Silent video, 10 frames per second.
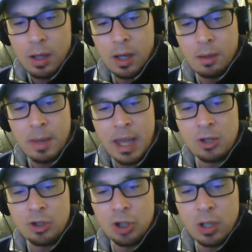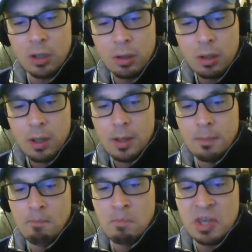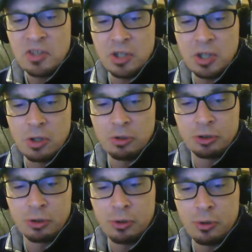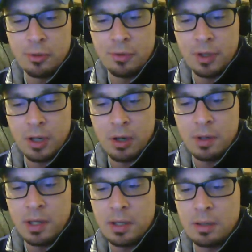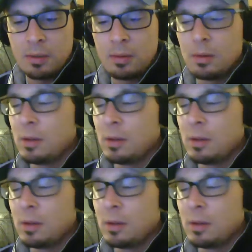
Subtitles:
of ancient mystical truth. He can